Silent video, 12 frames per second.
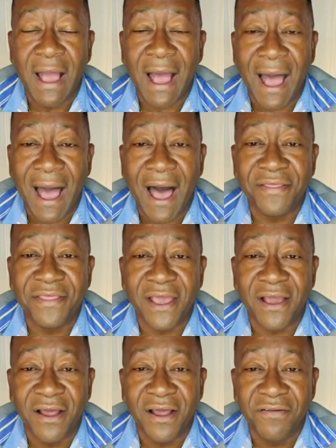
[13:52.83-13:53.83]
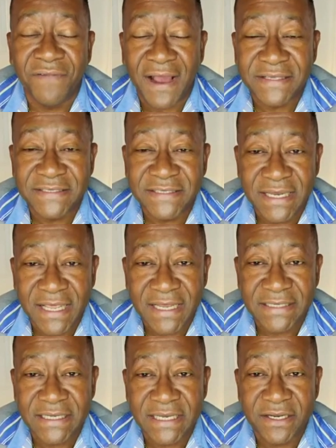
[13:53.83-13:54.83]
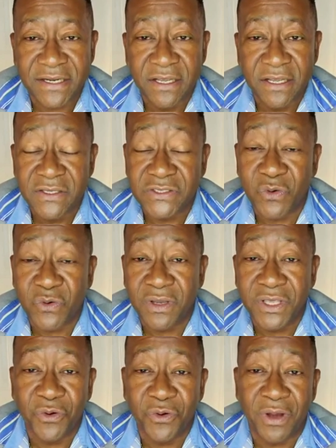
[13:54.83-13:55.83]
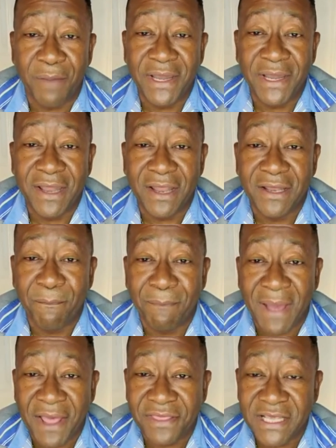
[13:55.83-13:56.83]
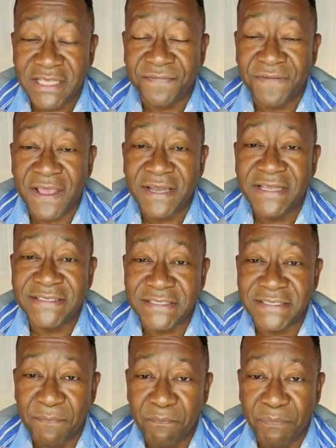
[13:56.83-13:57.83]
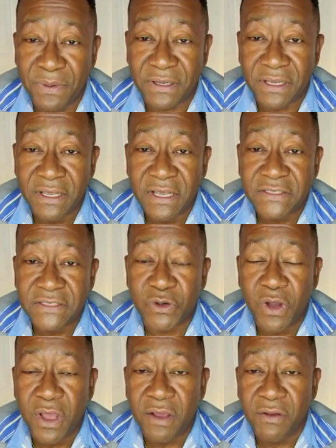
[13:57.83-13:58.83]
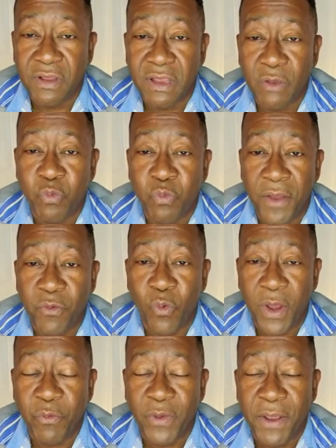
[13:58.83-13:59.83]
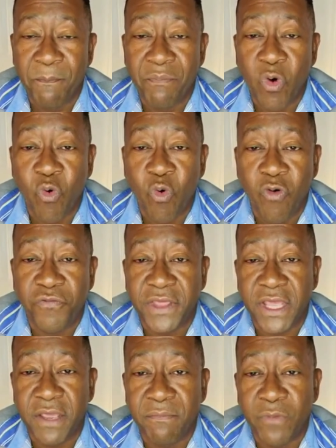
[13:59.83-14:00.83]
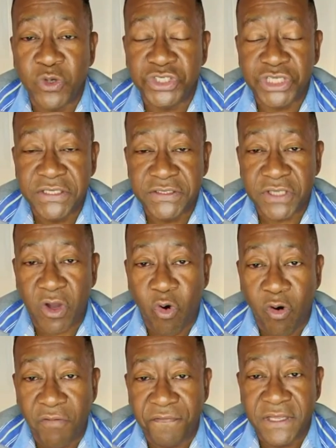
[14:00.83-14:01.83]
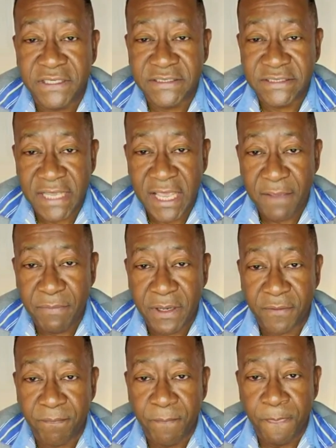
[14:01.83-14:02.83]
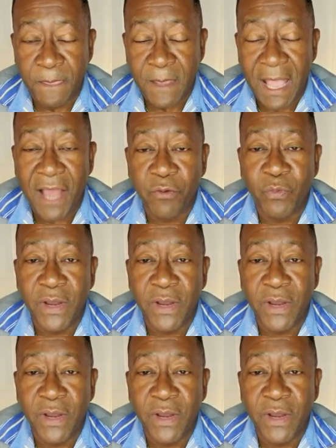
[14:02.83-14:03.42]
are the unvaccinated. So, the math is fairly simple. So when we move the emotions off the table and we